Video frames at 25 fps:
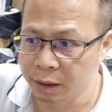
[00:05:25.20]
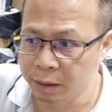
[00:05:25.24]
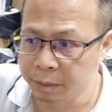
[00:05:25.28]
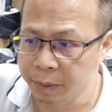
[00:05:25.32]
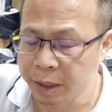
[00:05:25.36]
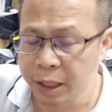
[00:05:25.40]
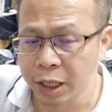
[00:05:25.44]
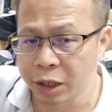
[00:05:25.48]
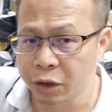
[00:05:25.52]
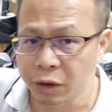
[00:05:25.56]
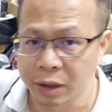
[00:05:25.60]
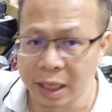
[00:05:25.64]

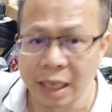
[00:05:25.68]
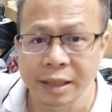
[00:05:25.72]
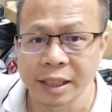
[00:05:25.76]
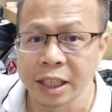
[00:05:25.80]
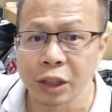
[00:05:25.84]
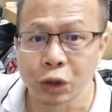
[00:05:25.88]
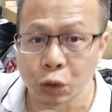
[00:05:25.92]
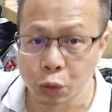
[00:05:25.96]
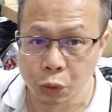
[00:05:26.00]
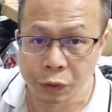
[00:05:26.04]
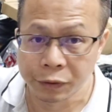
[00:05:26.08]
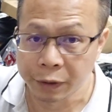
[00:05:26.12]
mean, it got
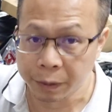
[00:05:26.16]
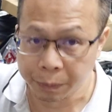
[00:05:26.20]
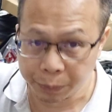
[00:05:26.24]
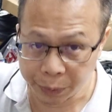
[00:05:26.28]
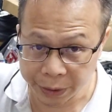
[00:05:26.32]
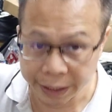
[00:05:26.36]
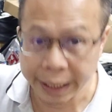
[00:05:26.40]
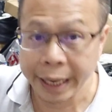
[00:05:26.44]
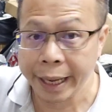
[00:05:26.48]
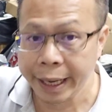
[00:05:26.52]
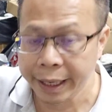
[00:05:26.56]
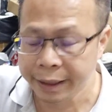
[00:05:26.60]
nothing to do with the
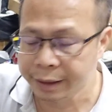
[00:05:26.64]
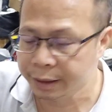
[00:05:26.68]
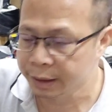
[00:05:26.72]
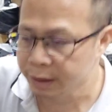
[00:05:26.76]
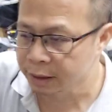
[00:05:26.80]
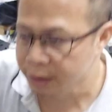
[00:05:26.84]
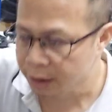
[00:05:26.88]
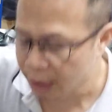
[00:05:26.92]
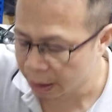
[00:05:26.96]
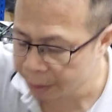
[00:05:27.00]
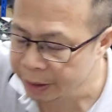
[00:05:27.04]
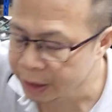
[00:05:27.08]
print head.
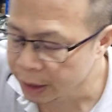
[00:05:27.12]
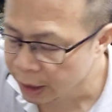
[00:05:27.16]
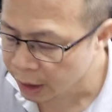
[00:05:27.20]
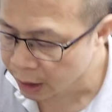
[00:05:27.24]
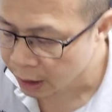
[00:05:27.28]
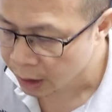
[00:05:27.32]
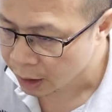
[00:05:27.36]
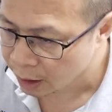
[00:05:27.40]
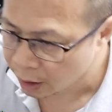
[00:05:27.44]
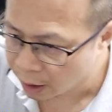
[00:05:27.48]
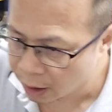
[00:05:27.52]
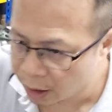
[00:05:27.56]
I mean,
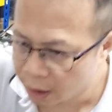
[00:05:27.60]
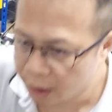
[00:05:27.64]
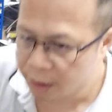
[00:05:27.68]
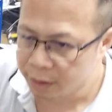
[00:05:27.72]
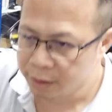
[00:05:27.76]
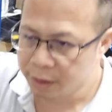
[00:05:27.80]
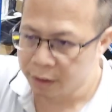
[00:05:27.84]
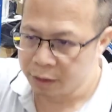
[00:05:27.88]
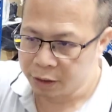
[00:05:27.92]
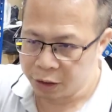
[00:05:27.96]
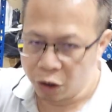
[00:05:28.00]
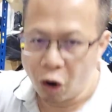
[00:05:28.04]

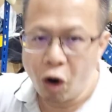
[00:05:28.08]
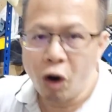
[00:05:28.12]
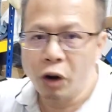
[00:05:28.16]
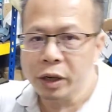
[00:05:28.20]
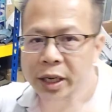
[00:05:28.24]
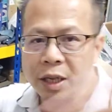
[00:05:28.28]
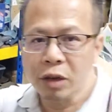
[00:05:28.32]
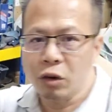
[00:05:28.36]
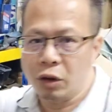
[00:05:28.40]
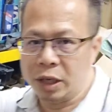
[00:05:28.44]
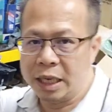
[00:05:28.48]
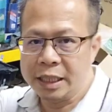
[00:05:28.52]
the
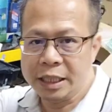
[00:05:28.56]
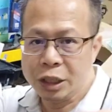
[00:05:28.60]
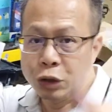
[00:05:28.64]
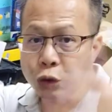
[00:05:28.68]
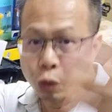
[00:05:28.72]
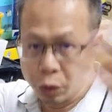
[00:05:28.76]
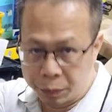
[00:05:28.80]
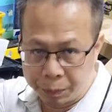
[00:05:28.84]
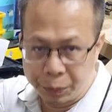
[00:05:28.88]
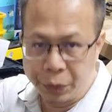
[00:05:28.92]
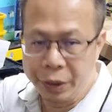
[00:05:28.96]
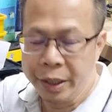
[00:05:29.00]
order got nothing
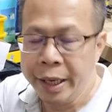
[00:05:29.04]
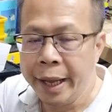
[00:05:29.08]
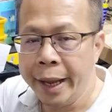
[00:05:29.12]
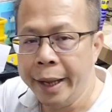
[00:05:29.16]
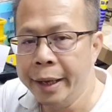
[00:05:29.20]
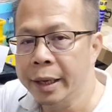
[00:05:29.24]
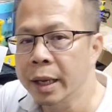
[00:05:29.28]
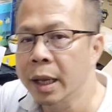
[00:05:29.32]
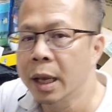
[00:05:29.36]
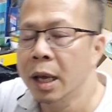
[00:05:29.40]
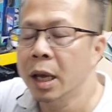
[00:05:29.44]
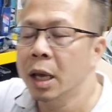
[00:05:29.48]
to do with print
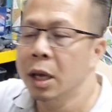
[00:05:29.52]
head.